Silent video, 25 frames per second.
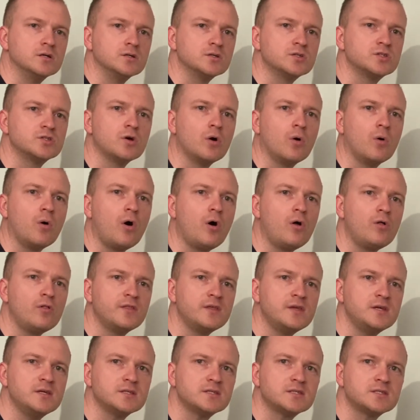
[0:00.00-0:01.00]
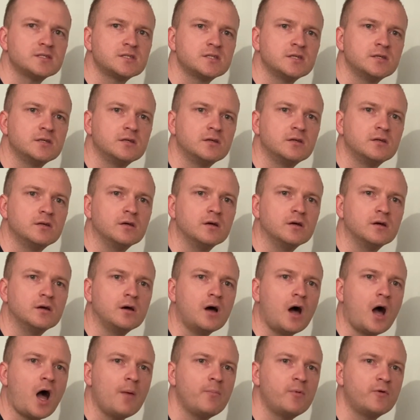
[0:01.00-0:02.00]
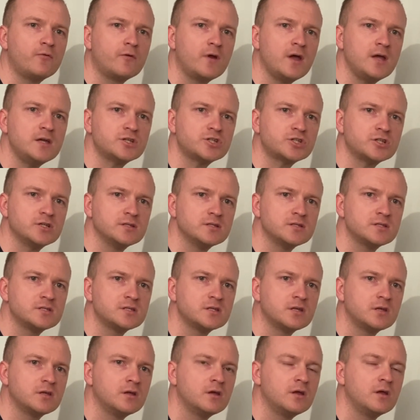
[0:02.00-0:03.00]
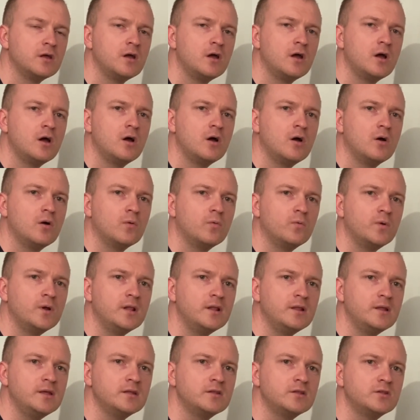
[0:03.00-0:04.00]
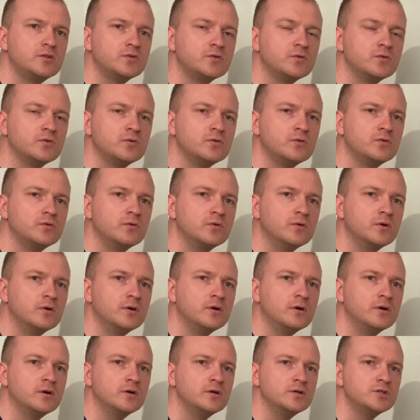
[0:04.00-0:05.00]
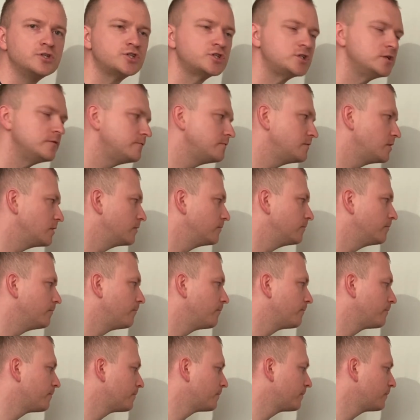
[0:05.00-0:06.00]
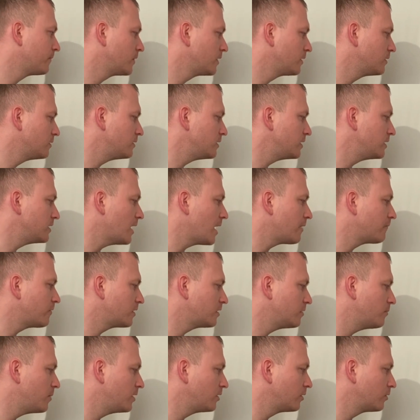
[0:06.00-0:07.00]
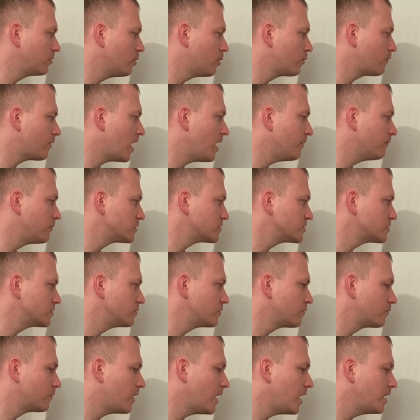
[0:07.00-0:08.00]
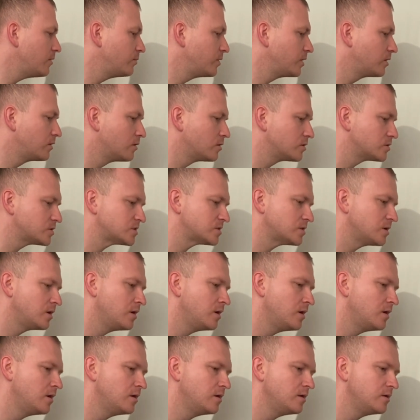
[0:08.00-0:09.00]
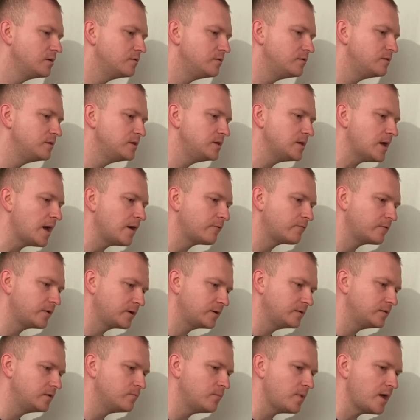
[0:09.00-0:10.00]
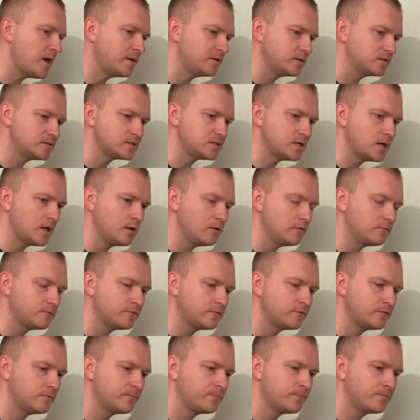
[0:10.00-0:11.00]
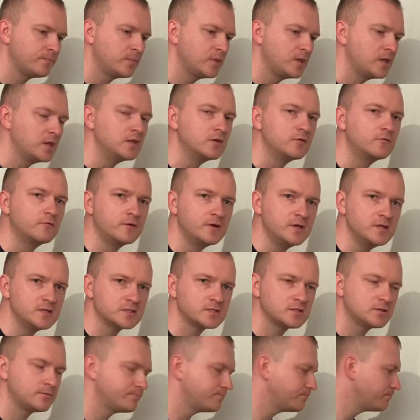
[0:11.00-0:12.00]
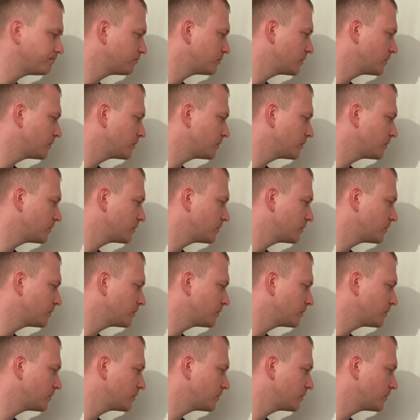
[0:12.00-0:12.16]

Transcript: So all these operations will lead to shifting the aggregate demand curve upwards to the right, because the aggregate demand itself increased.